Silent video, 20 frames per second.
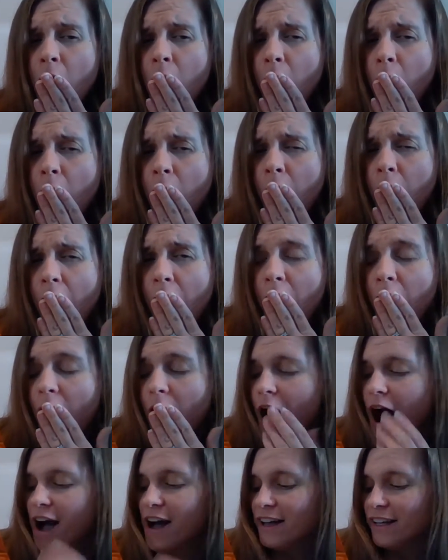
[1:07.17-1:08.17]

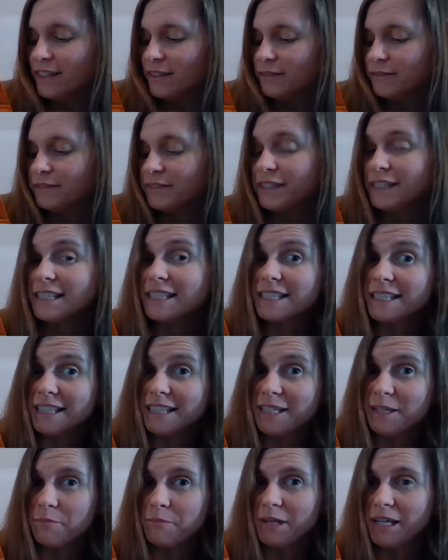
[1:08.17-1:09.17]

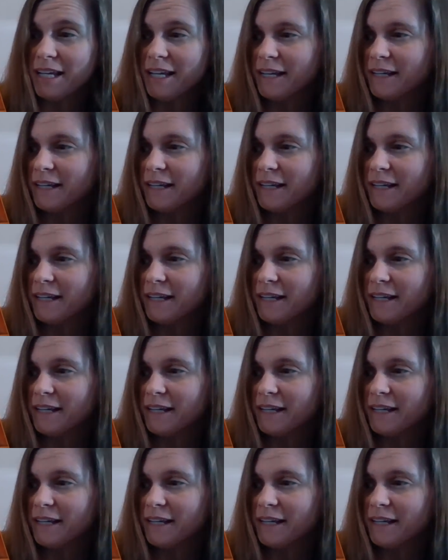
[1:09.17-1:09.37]
sleepy.